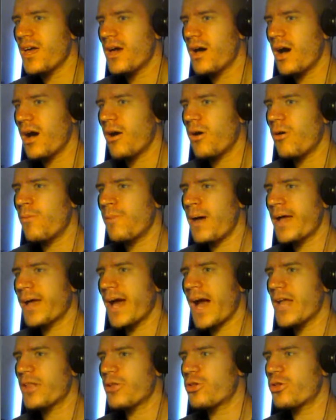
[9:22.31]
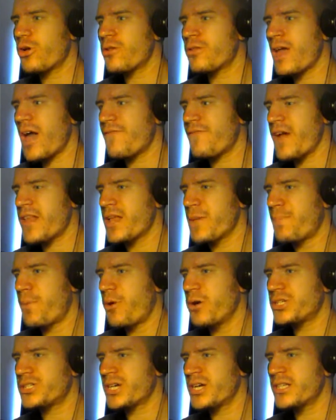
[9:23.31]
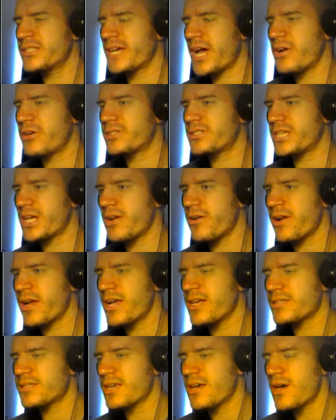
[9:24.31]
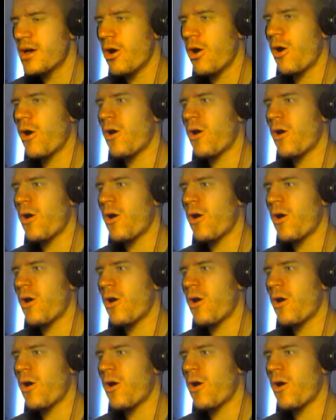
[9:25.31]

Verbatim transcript: Oh my god, you have any potions? Are you serious? Oh